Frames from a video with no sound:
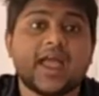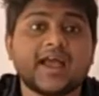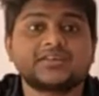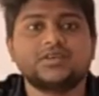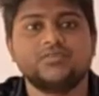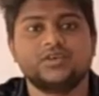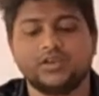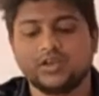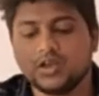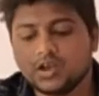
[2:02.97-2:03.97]
actively
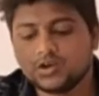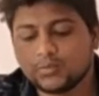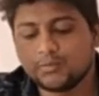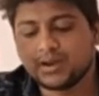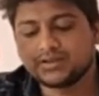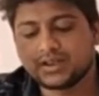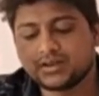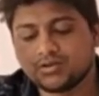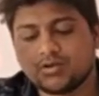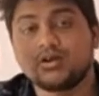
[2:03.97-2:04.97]
to
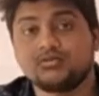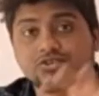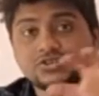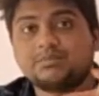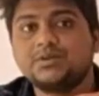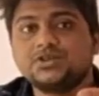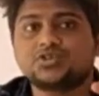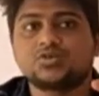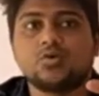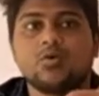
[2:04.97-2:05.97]
maintain or establish
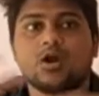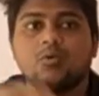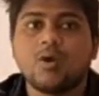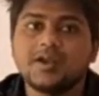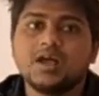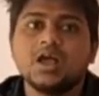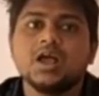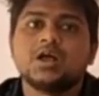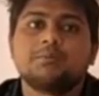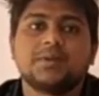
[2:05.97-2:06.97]
worldwide
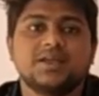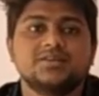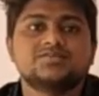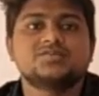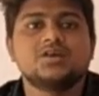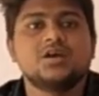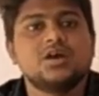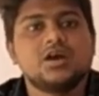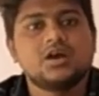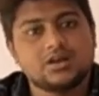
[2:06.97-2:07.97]
peace.
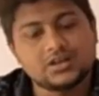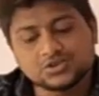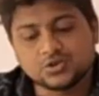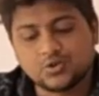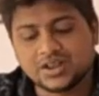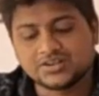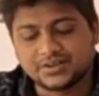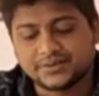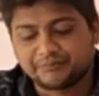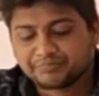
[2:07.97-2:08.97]
Understood what I
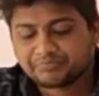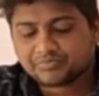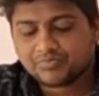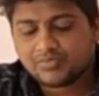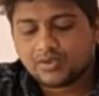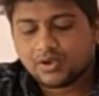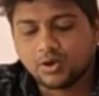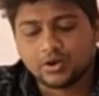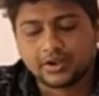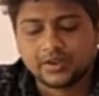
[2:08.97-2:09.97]
said?
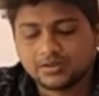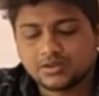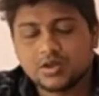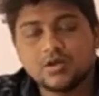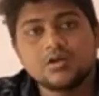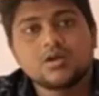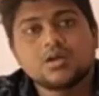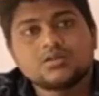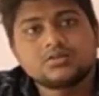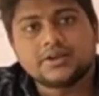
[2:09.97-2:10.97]
Okay.
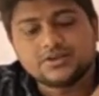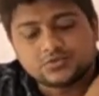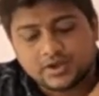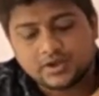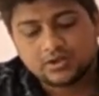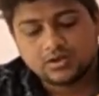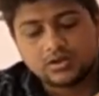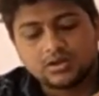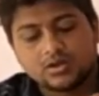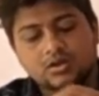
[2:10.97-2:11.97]
That is why
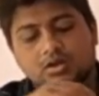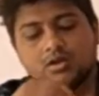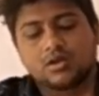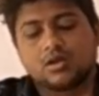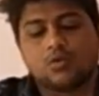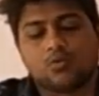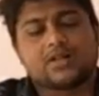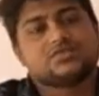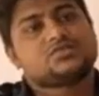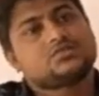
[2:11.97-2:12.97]

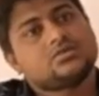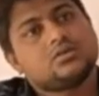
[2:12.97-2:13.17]
once